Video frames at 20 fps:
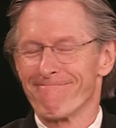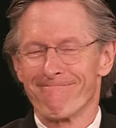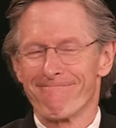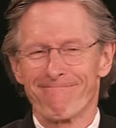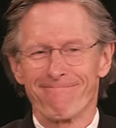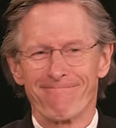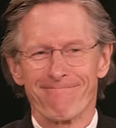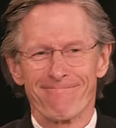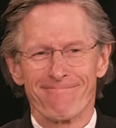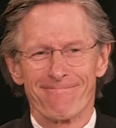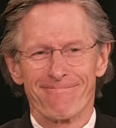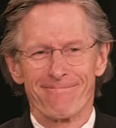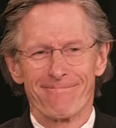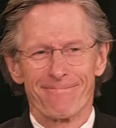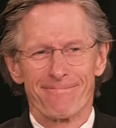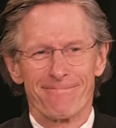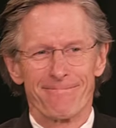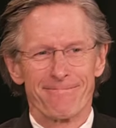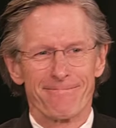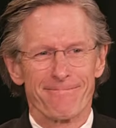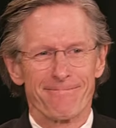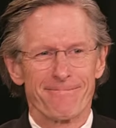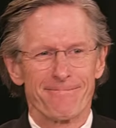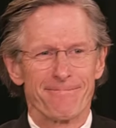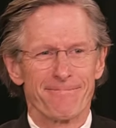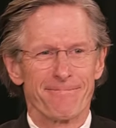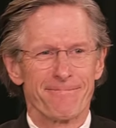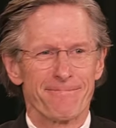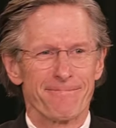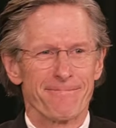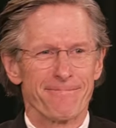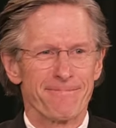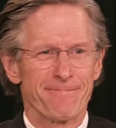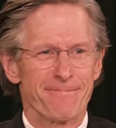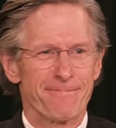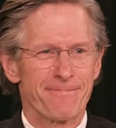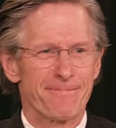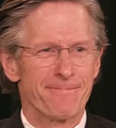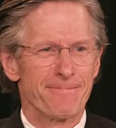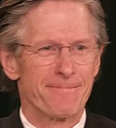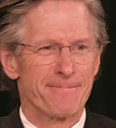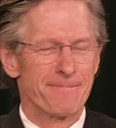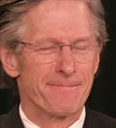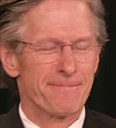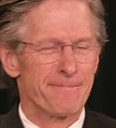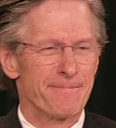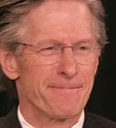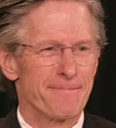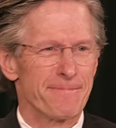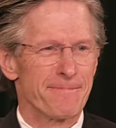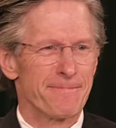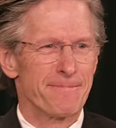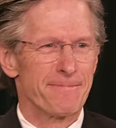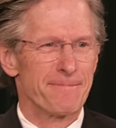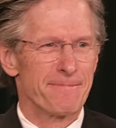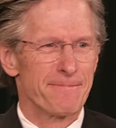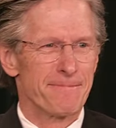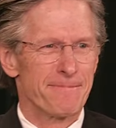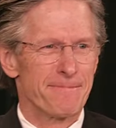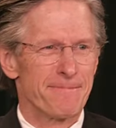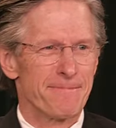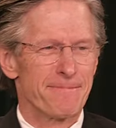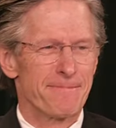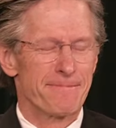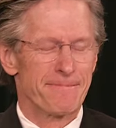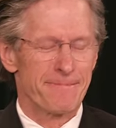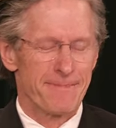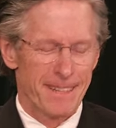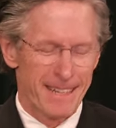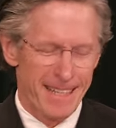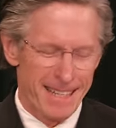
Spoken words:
(not speaking)